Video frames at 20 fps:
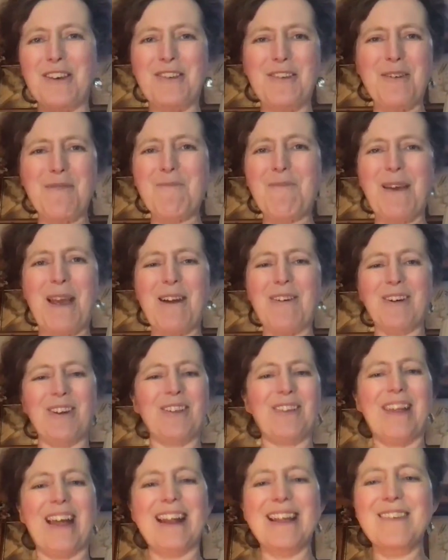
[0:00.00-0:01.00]

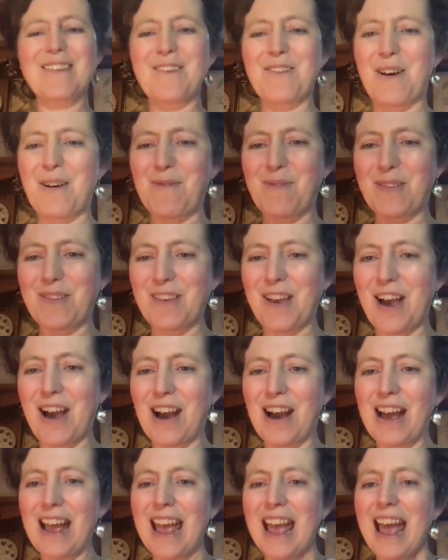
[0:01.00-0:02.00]
imperial then. It's quite
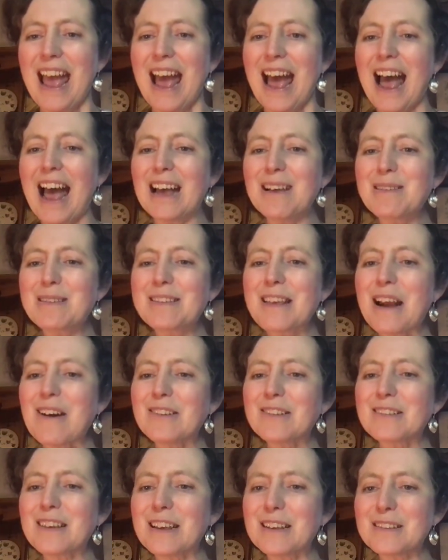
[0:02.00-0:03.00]
bizarre.
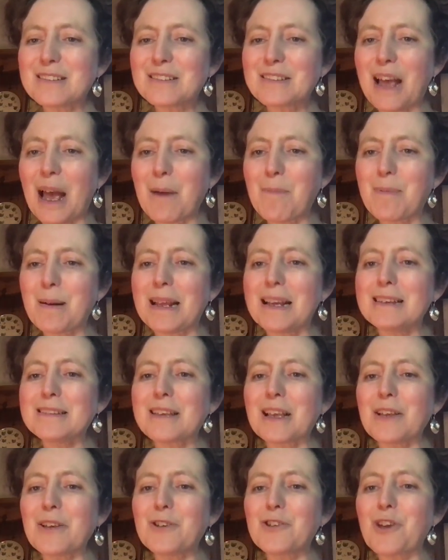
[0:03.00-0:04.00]
Sarah says, please
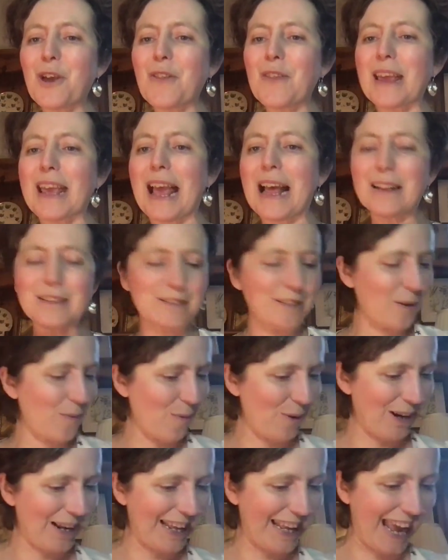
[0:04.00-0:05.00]
can you show the Celtic
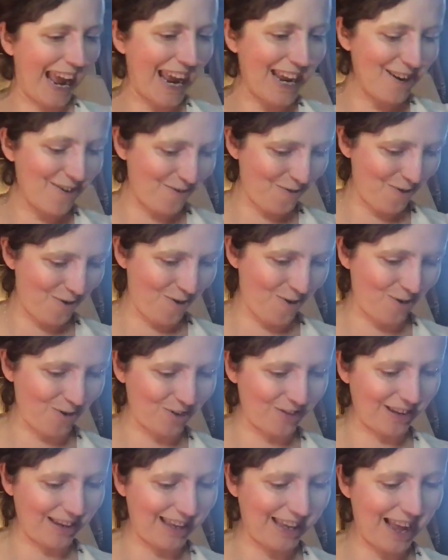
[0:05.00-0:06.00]
one again? Of
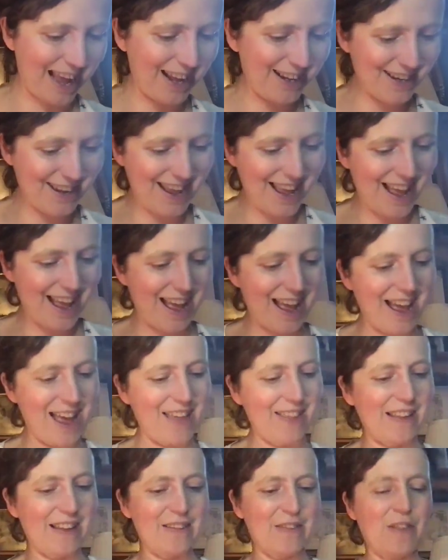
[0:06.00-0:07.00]
course I can.
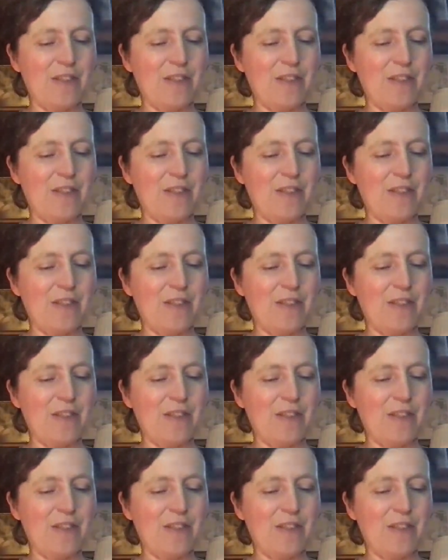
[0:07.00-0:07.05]
Yeah, that's the